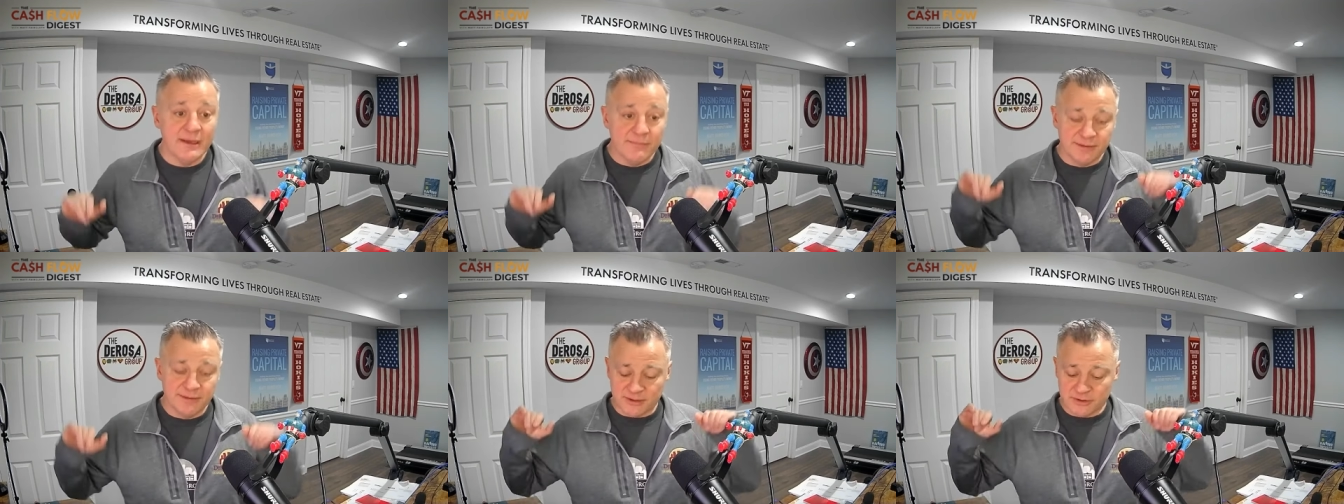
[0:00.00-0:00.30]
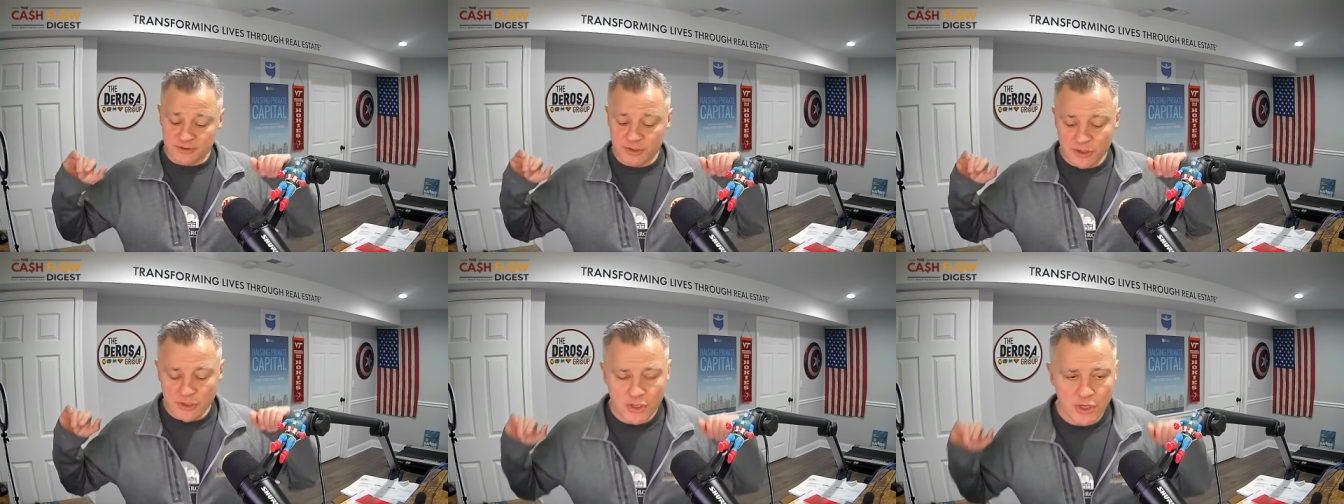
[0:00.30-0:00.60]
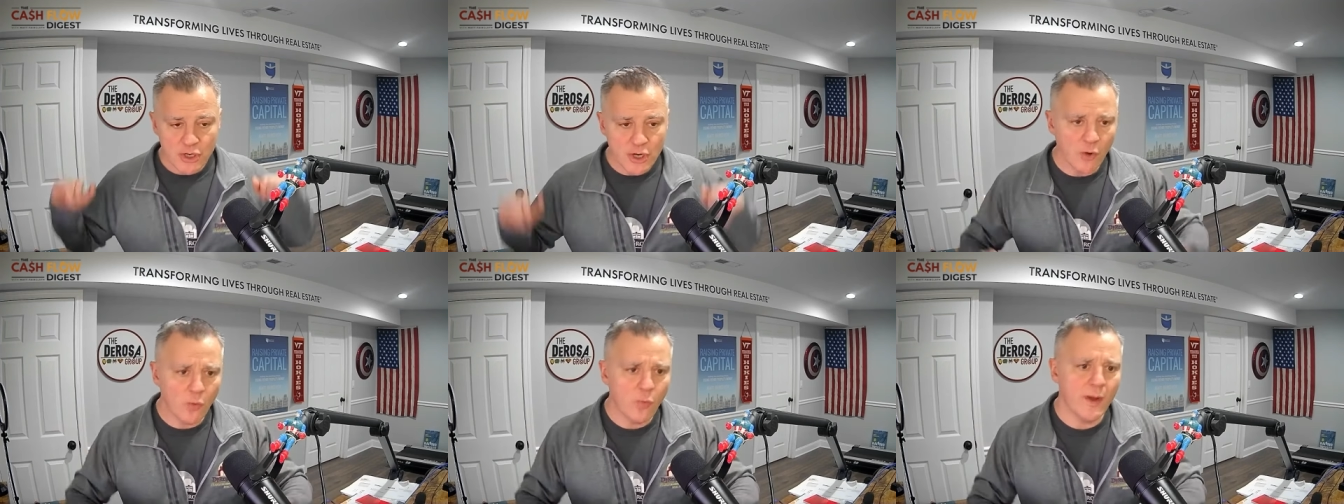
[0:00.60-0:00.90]
But there's
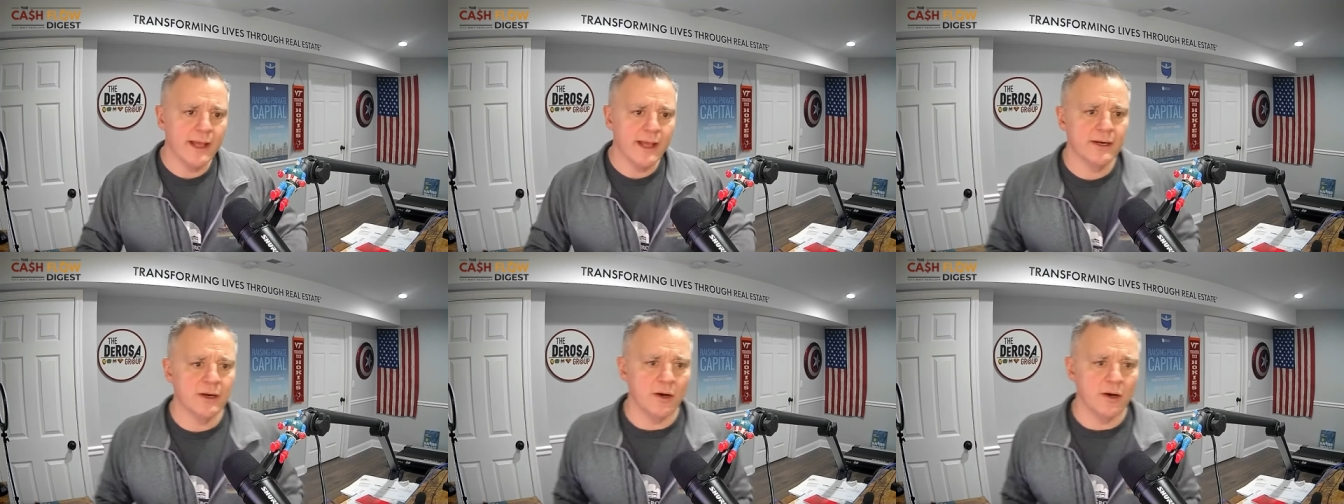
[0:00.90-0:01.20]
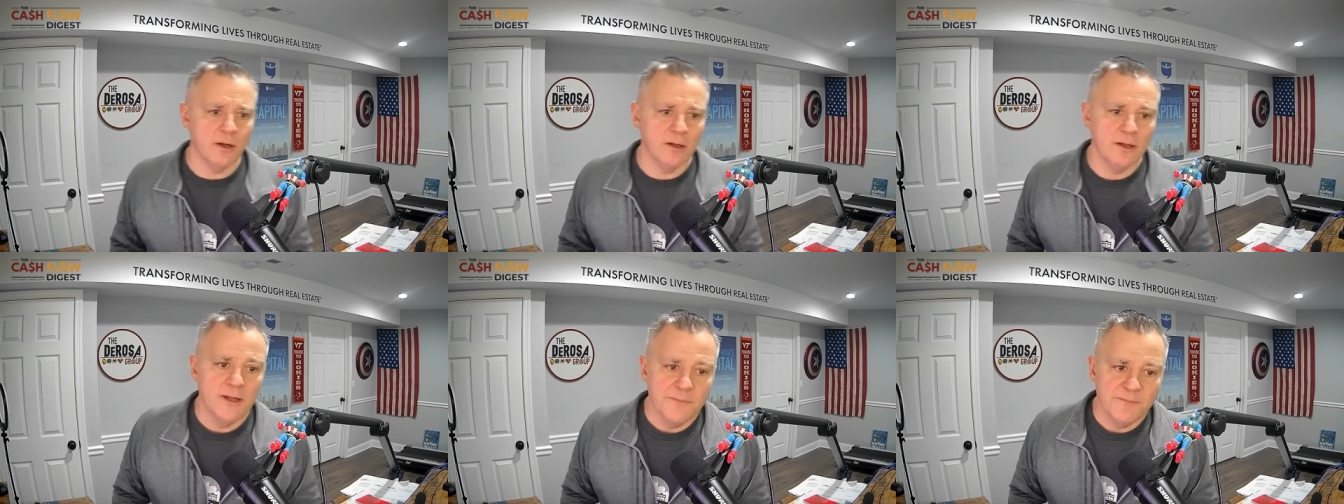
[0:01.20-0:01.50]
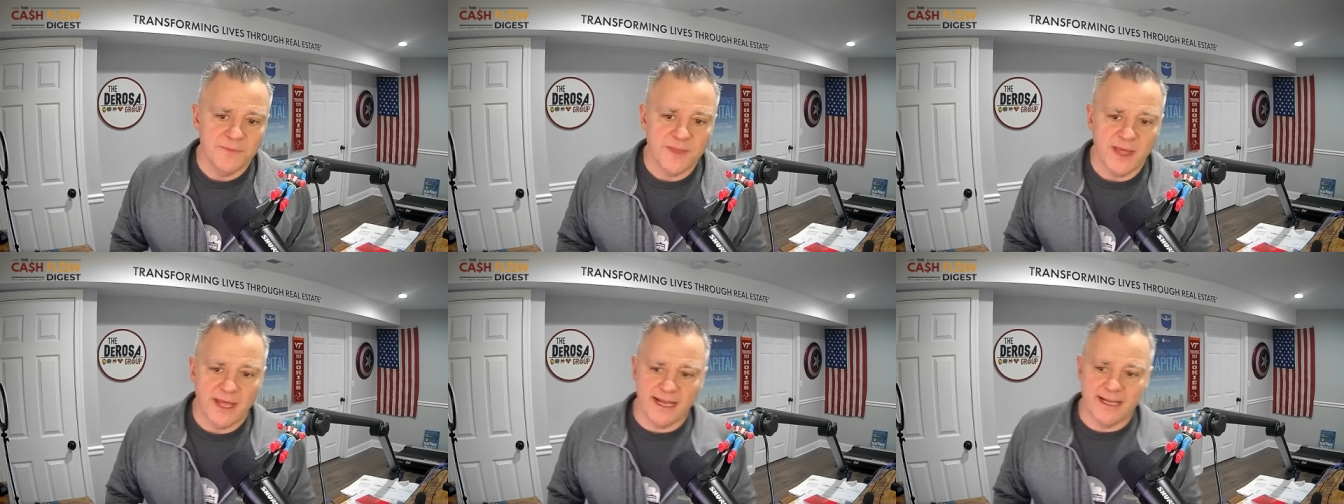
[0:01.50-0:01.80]
right. no way at all
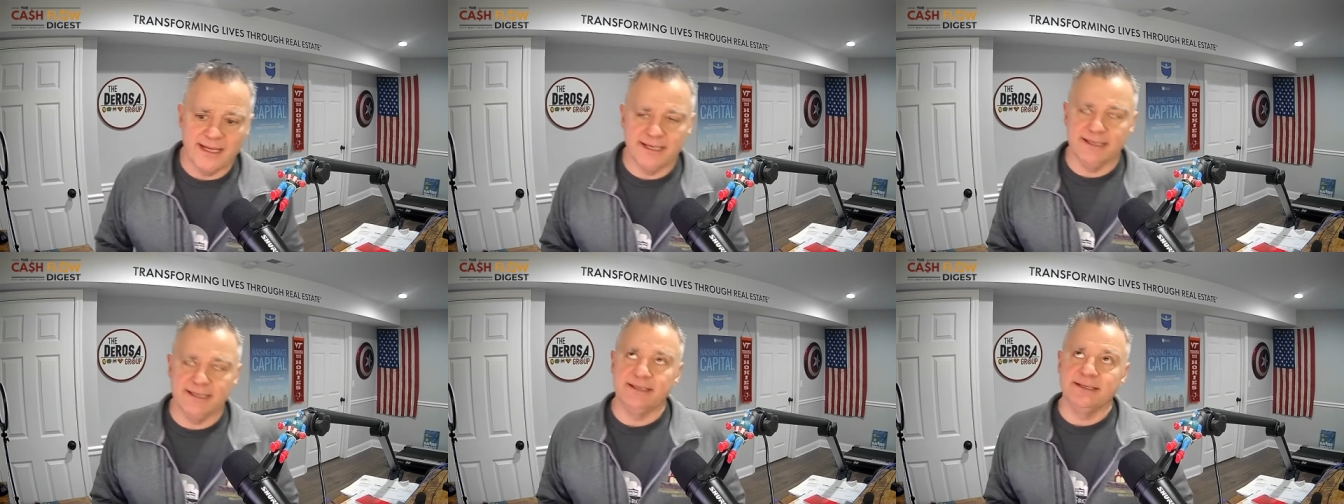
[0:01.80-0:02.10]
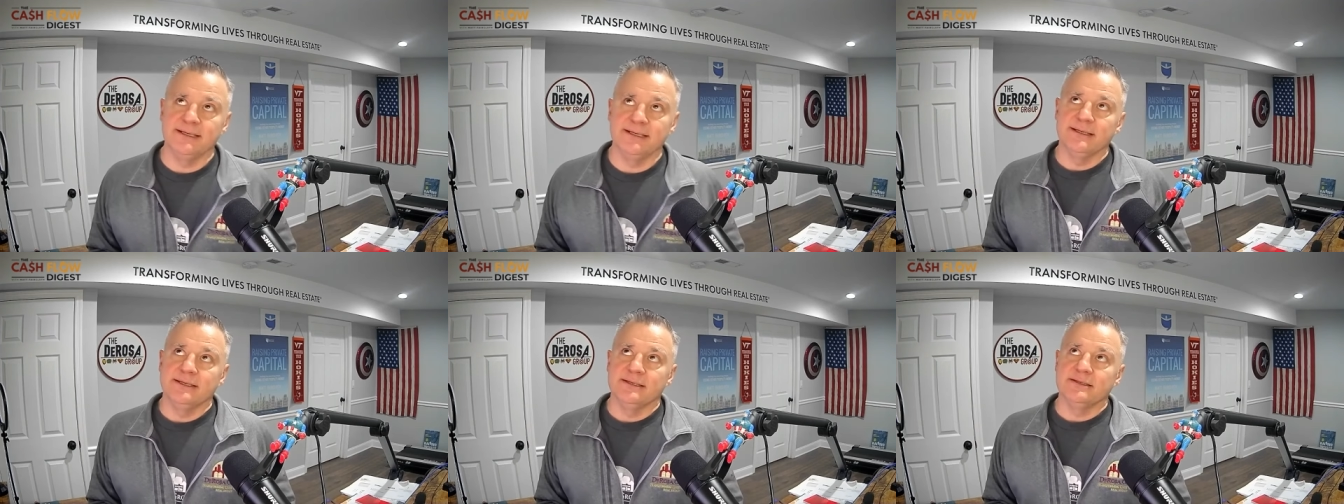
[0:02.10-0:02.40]
that a